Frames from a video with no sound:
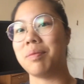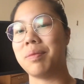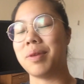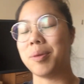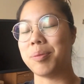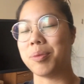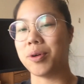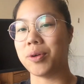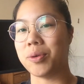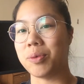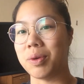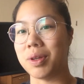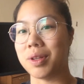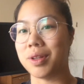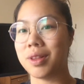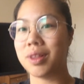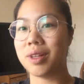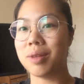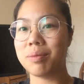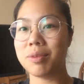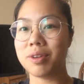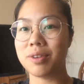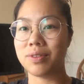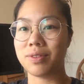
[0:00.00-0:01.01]
people with
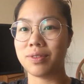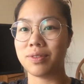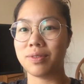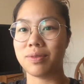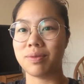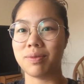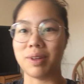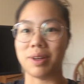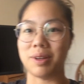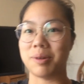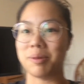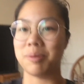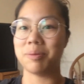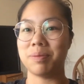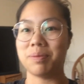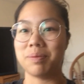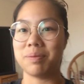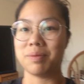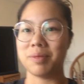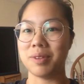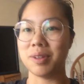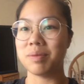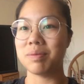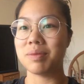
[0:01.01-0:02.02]

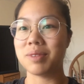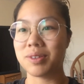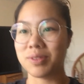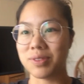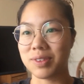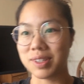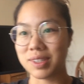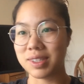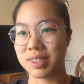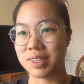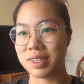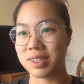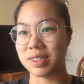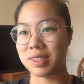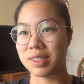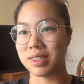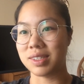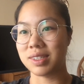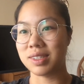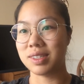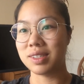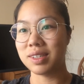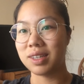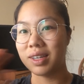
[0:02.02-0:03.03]
limb
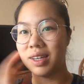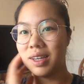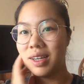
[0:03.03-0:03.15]
differences